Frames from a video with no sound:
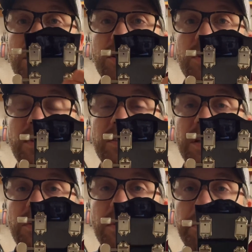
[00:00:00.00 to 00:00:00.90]
tuners
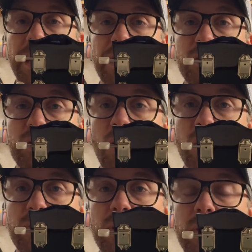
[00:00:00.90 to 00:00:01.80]
here on the back to
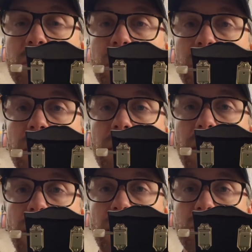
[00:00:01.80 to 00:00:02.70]
Gotho
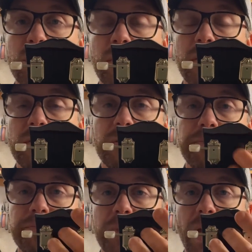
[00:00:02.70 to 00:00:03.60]
tuners.
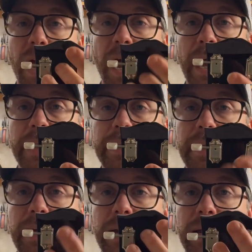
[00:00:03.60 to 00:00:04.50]
And
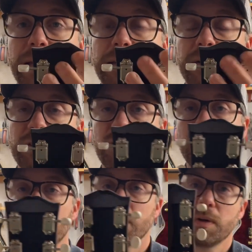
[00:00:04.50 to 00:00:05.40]
there is no
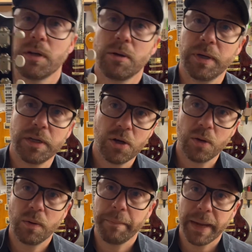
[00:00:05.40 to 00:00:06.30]
serial number,
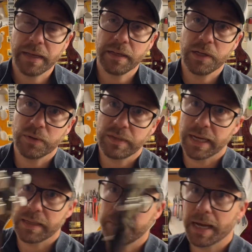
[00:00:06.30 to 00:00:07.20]
no made in the USA
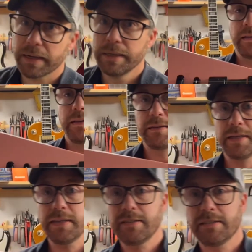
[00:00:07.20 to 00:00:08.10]
in the back.
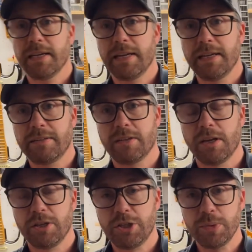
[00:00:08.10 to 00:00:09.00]
This is
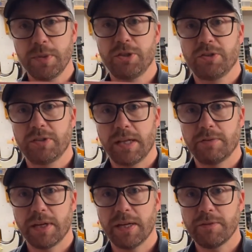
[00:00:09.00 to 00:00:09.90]
a
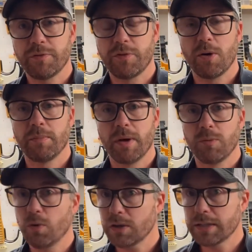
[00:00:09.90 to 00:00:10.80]
do-it-yourself kit from
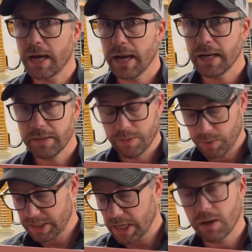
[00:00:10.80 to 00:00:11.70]
Rocktile,
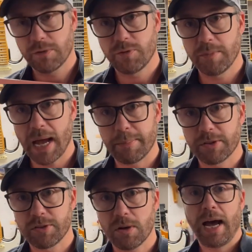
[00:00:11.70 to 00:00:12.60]
which I got from
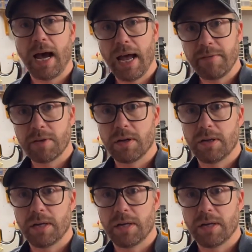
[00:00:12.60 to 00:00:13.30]
Amazon. I have a